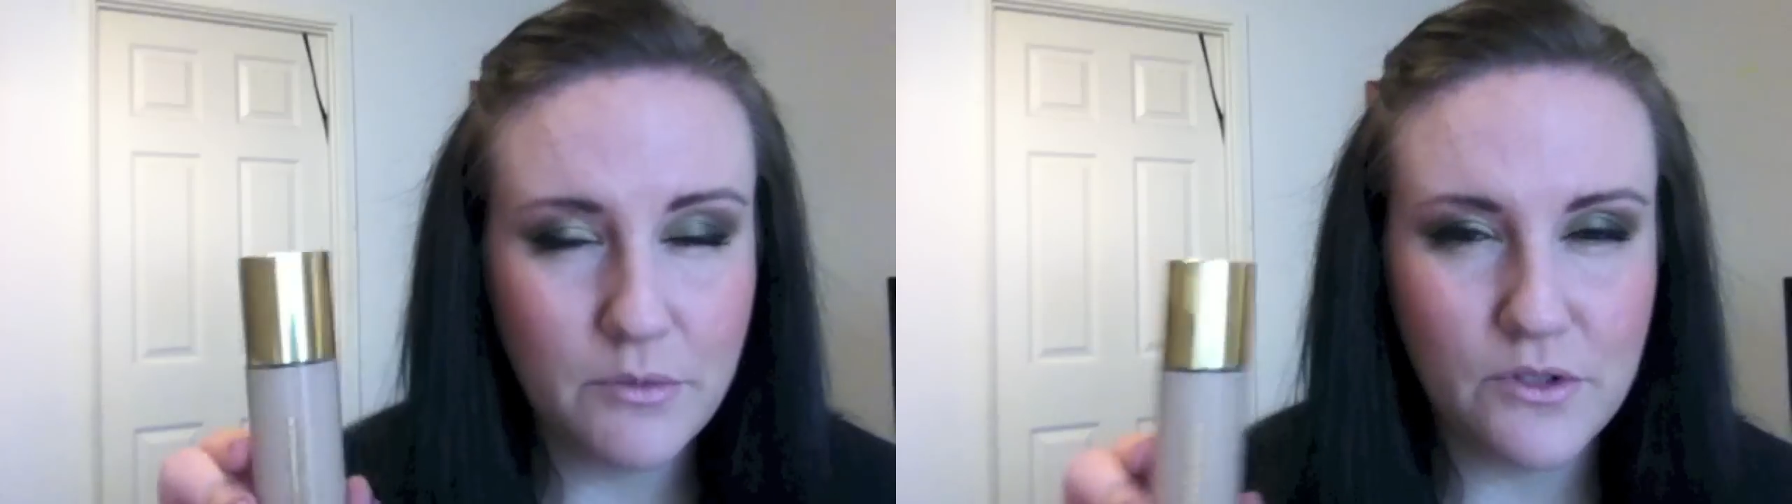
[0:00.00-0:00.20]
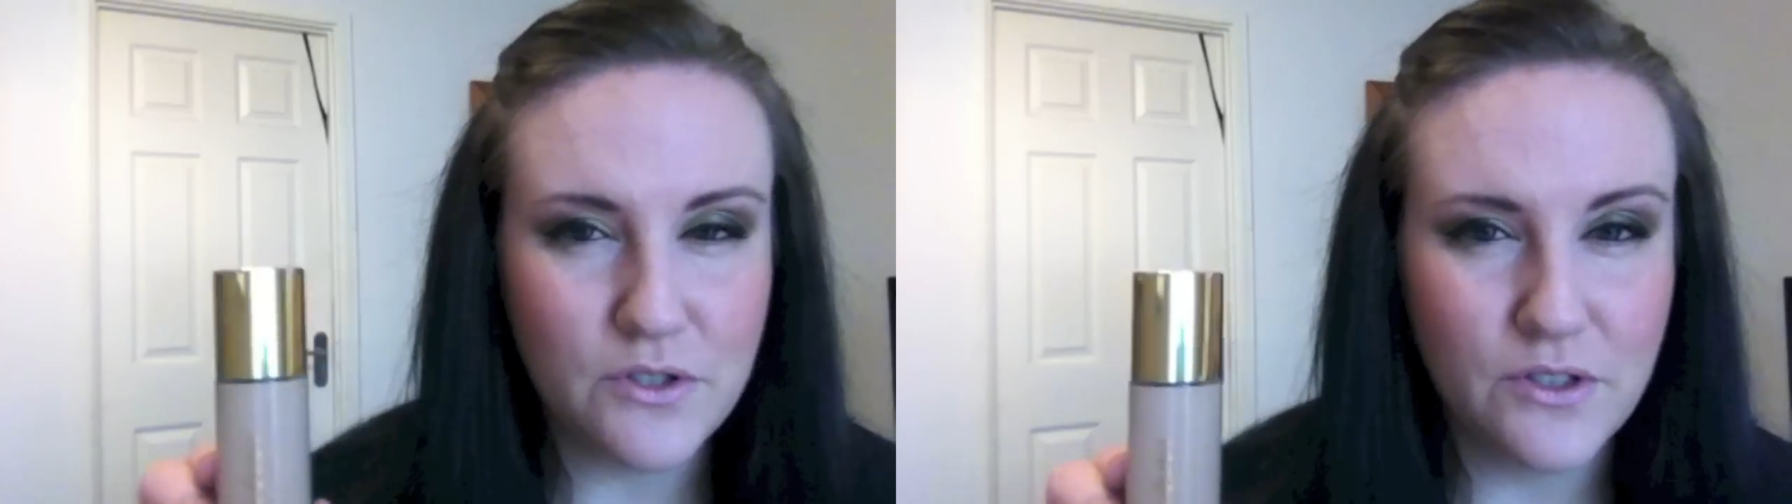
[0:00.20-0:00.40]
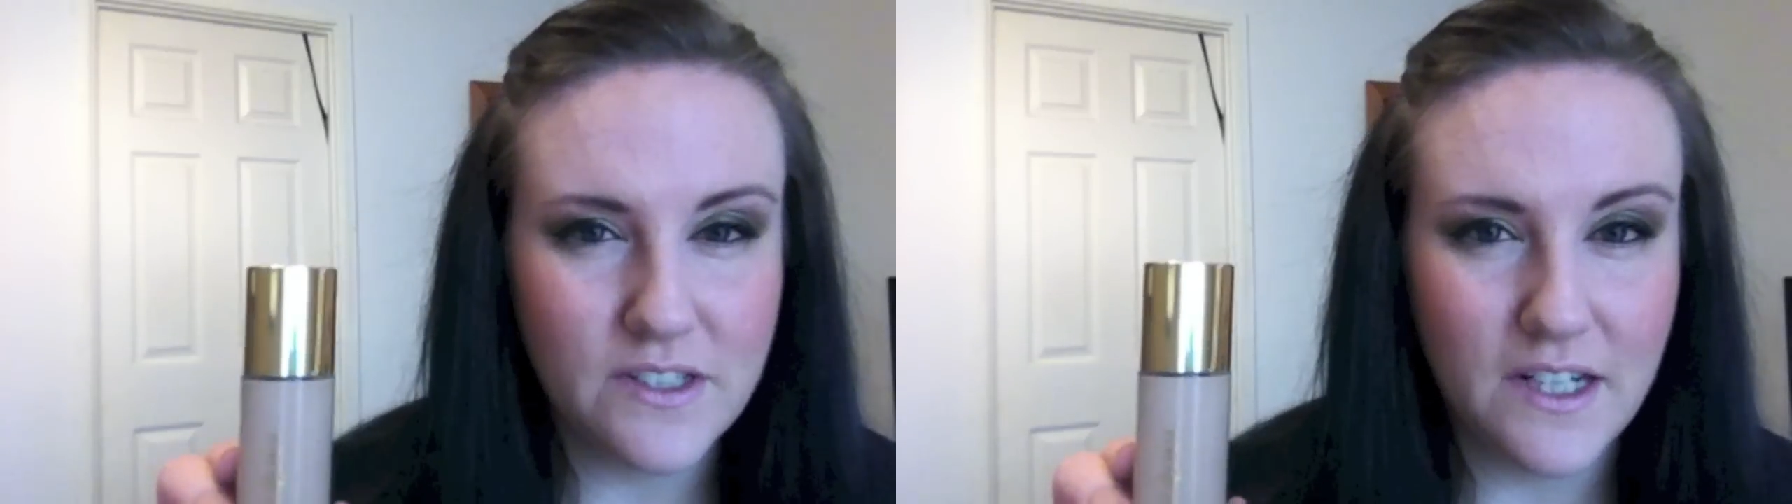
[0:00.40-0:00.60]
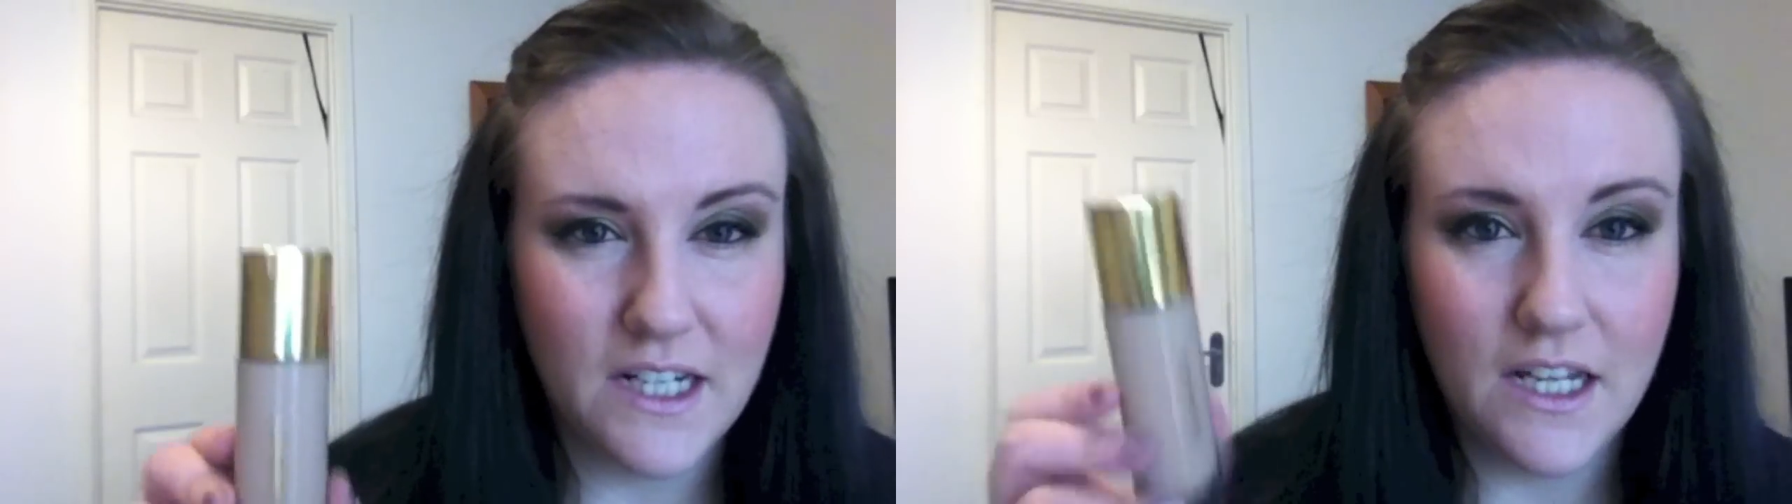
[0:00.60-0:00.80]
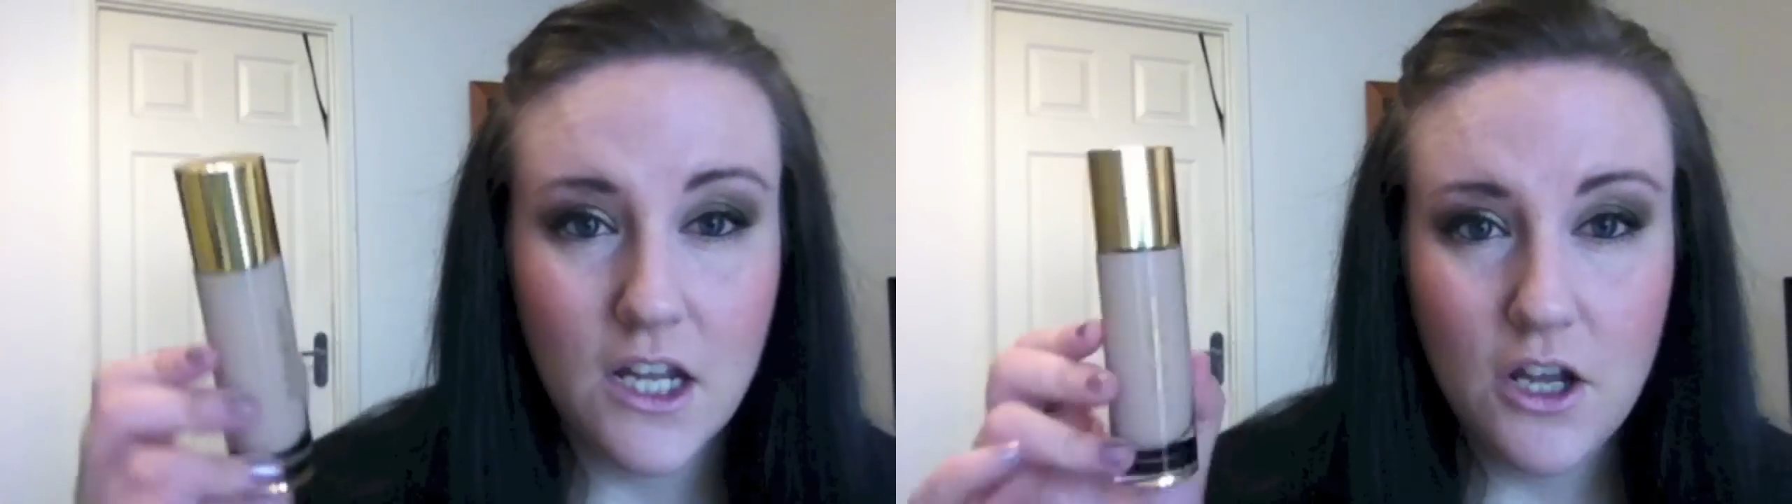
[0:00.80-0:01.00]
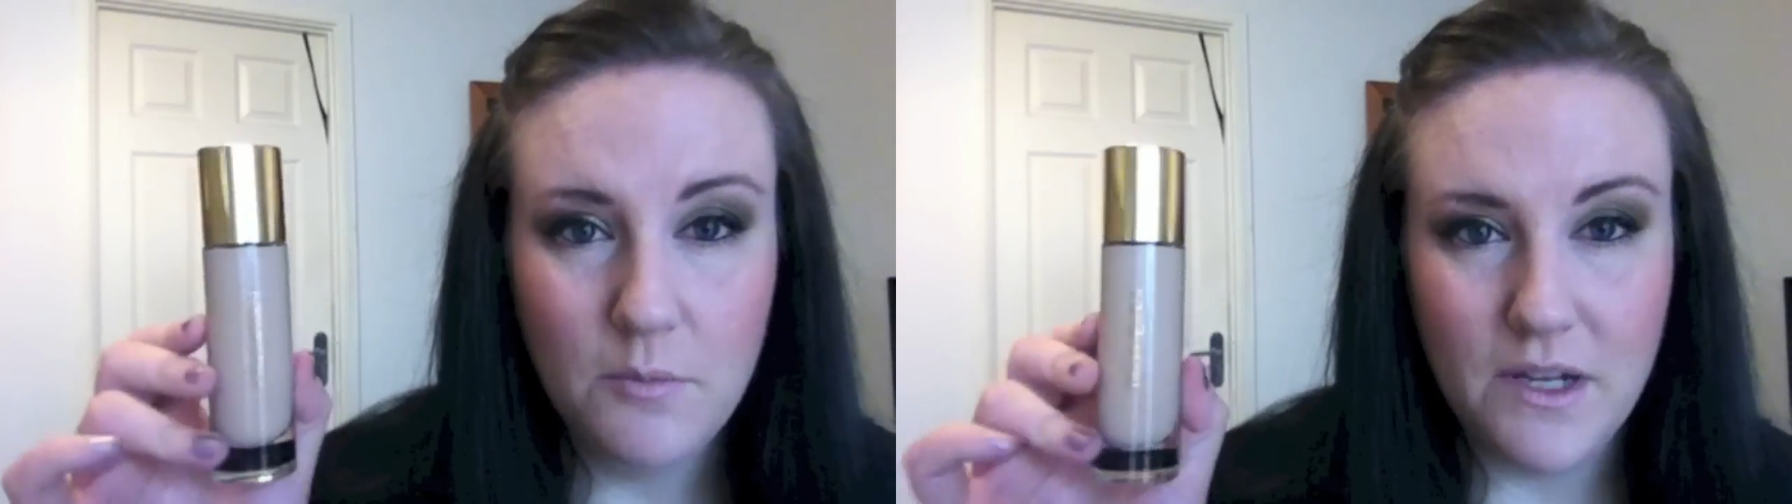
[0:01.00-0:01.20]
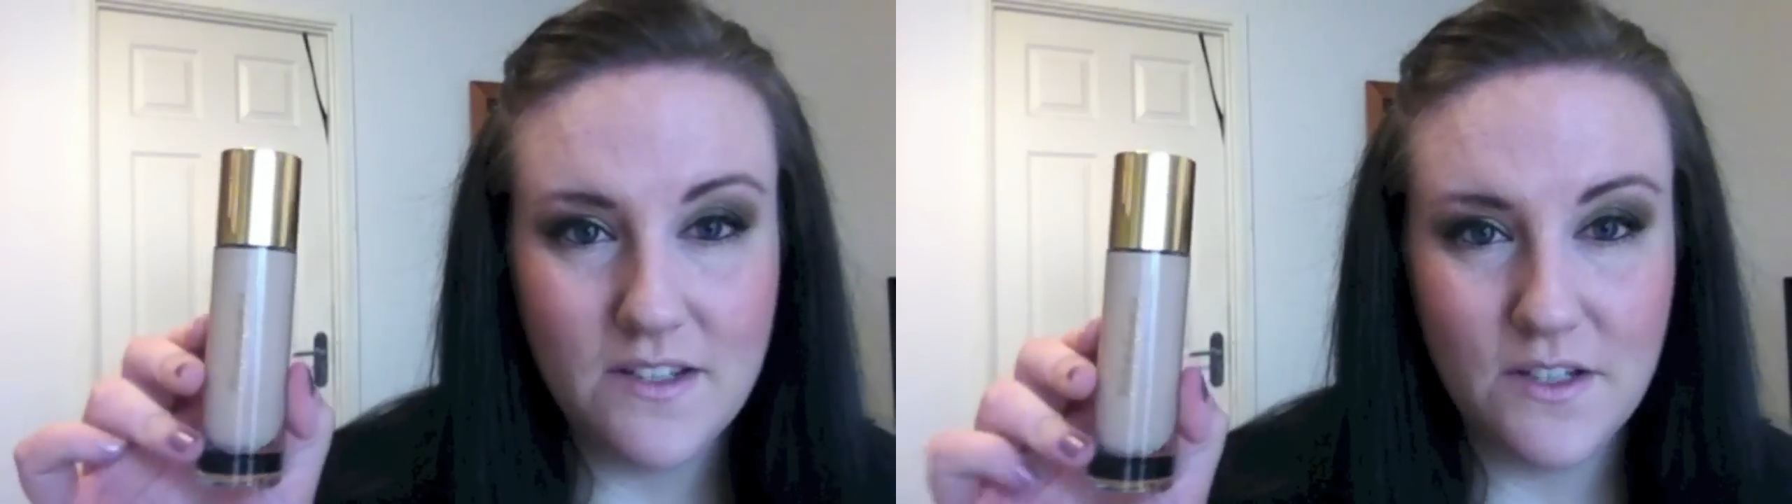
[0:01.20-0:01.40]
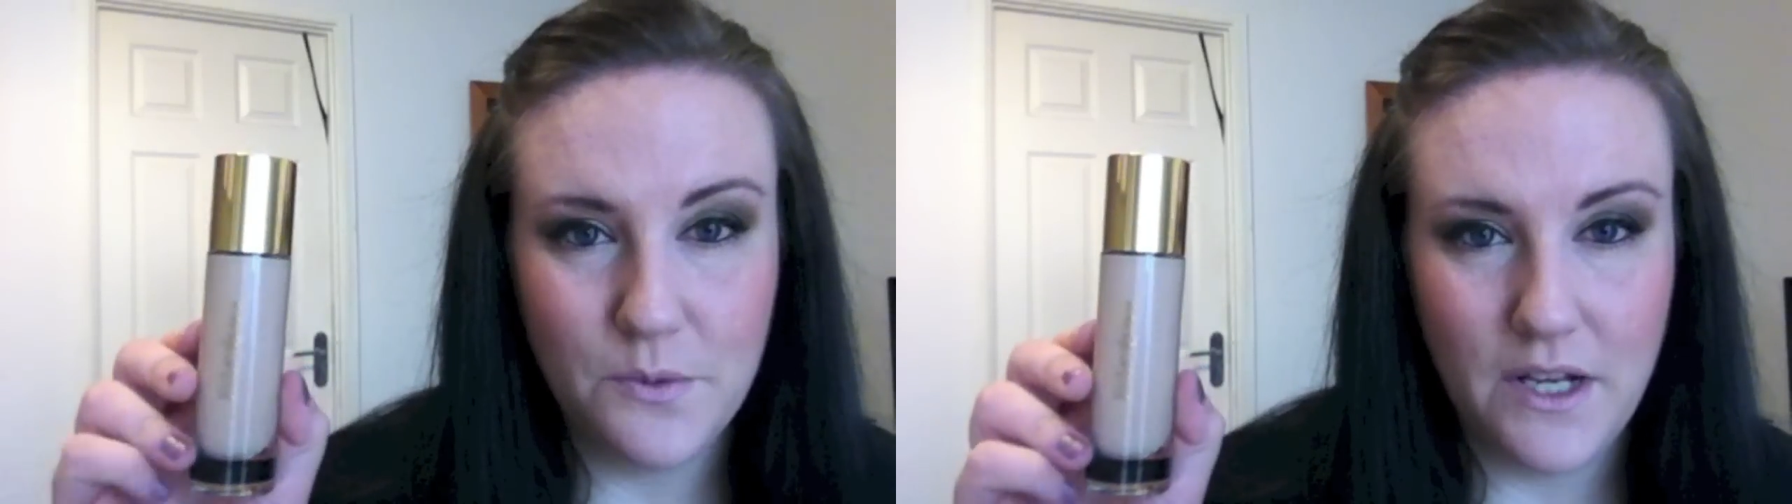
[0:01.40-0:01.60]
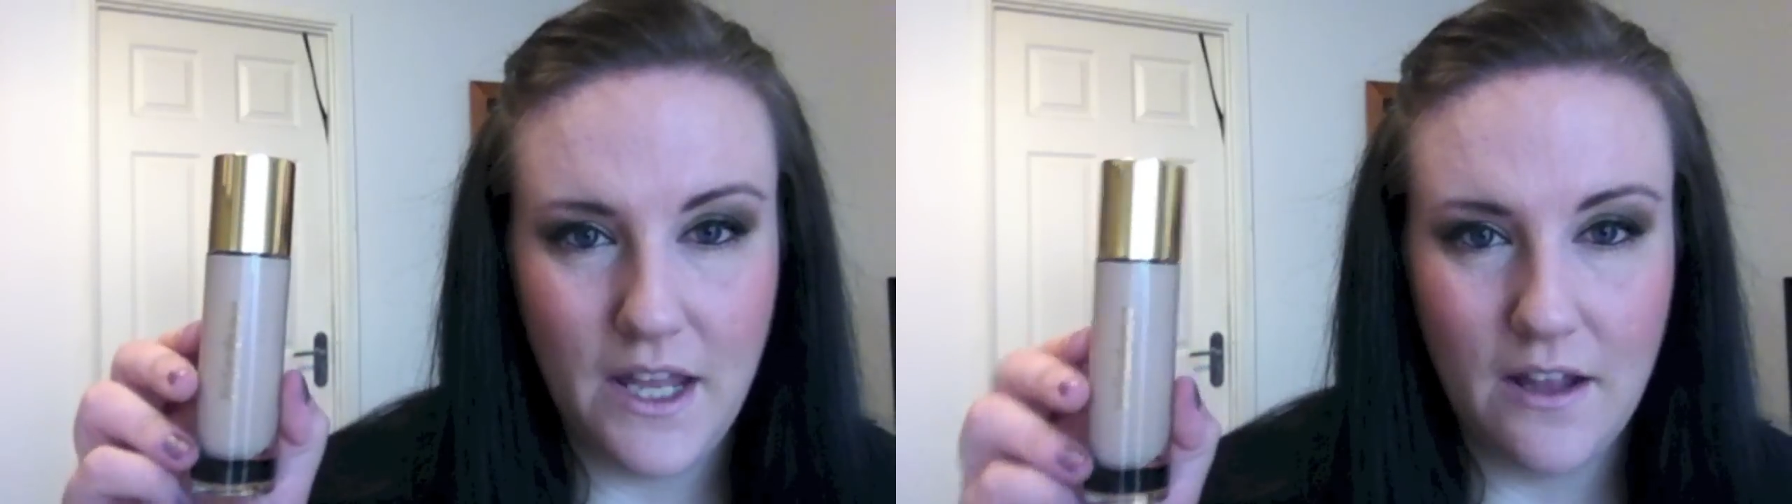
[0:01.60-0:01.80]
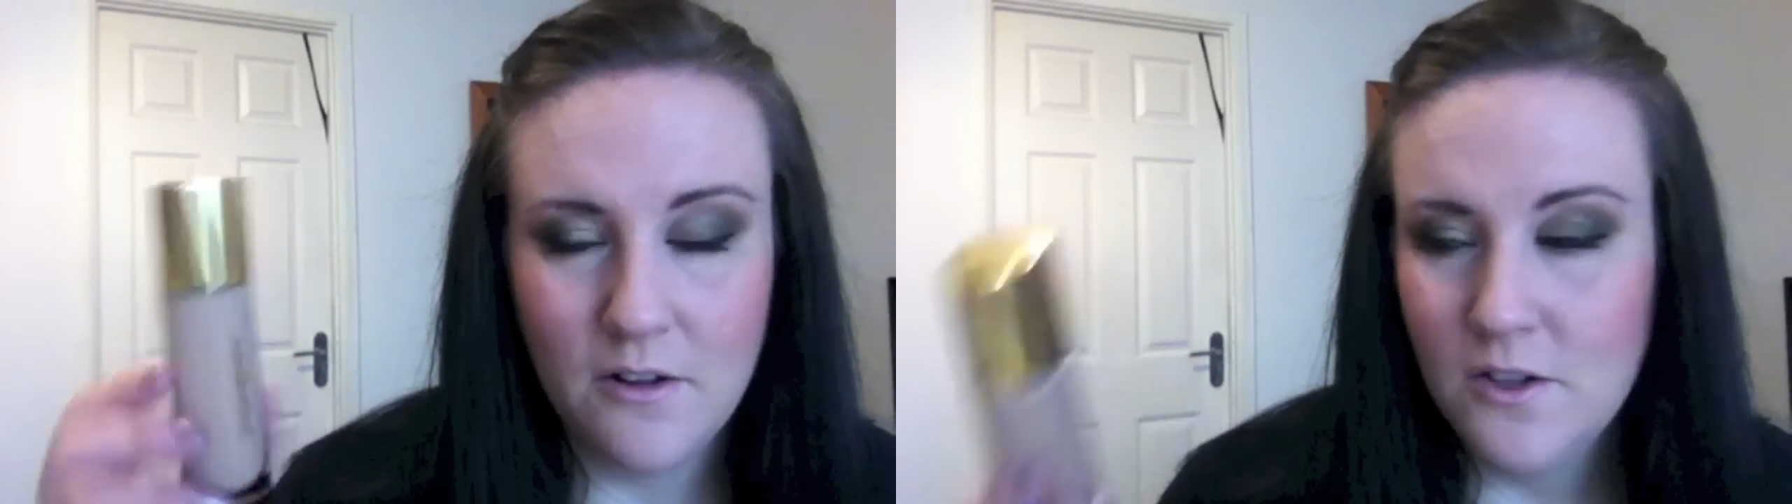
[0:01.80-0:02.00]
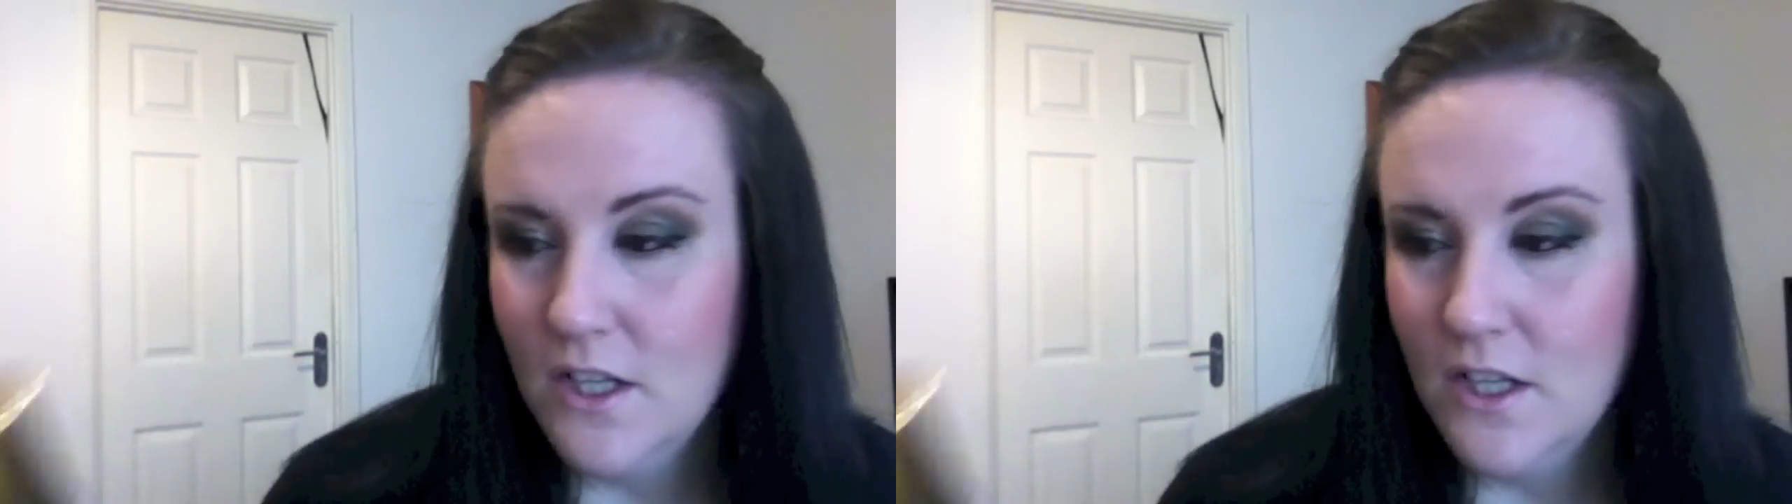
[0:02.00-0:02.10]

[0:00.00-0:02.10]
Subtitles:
I'm not sure exactly, but it's this one here.